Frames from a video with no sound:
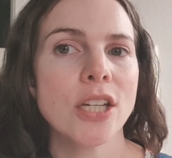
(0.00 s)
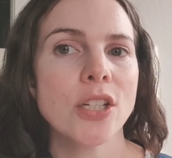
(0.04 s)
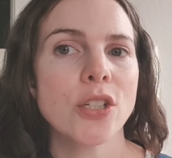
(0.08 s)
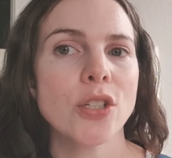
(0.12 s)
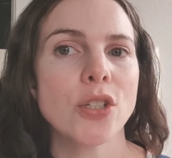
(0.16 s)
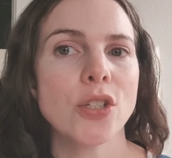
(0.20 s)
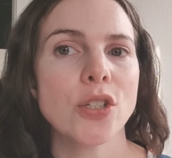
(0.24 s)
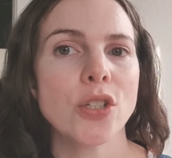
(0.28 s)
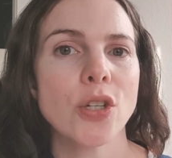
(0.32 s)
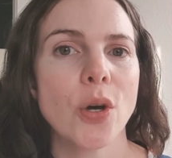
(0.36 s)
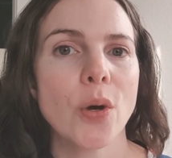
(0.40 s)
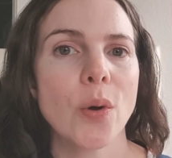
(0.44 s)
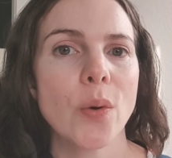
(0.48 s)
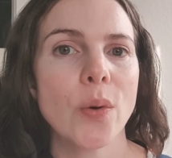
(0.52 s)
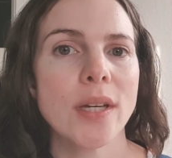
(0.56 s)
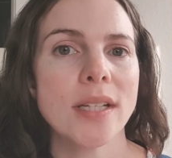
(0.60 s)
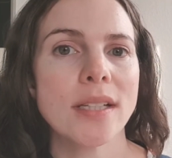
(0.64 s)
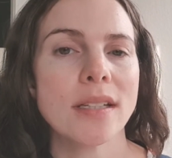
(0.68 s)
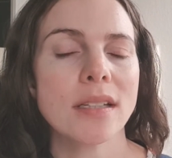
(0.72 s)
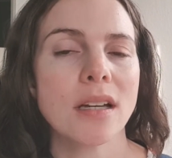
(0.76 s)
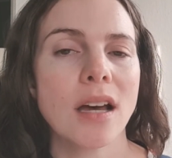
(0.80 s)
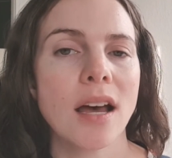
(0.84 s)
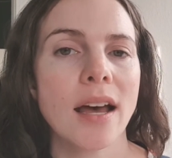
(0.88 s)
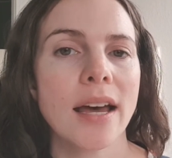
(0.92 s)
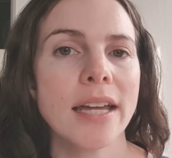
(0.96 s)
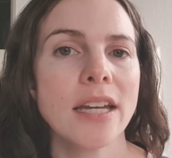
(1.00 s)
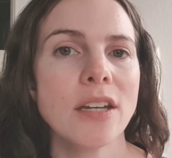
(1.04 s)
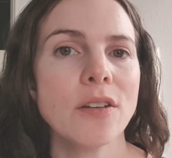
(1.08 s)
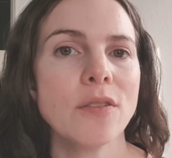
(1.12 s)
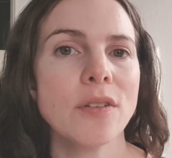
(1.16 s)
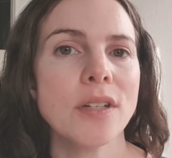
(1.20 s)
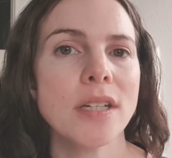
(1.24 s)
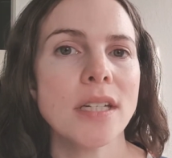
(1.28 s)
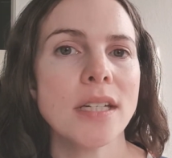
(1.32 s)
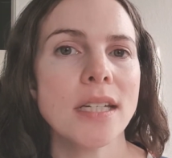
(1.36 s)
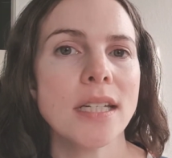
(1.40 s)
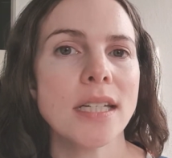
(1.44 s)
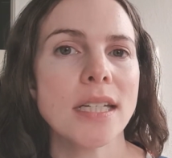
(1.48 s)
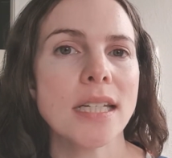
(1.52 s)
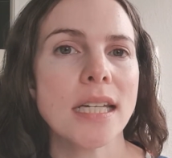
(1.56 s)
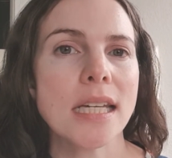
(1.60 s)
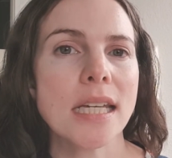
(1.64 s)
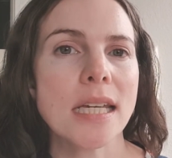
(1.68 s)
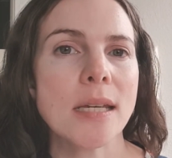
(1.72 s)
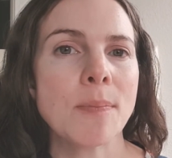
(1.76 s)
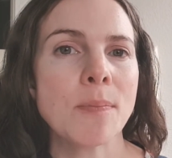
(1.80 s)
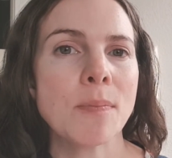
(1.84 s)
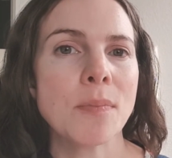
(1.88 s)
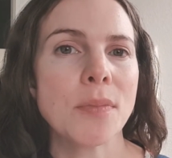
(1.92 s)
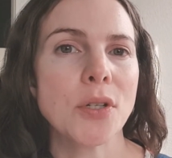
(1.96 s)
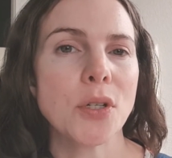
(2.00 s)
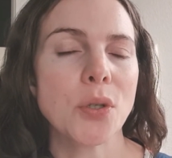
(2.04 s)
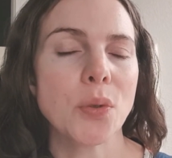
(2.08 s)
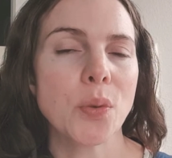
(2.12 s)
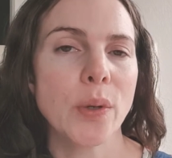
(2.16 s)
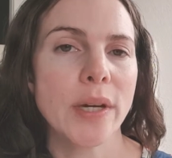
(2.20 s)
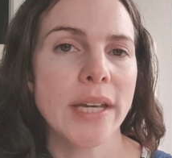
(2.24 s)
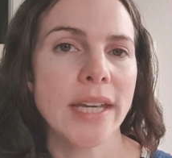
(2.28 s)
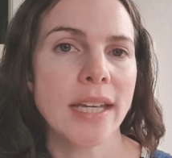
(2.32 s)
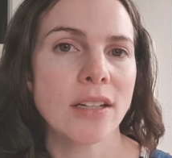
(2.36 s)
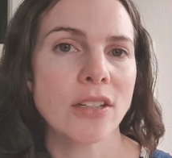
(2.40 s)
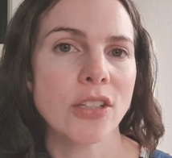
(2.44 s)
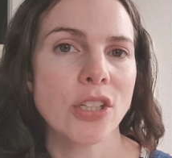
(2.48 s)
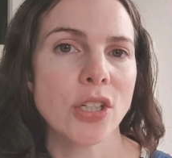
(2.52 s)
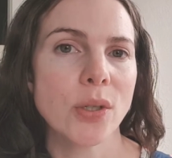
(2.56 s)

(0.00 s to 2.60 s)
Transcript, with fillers: So it's kind of a in between.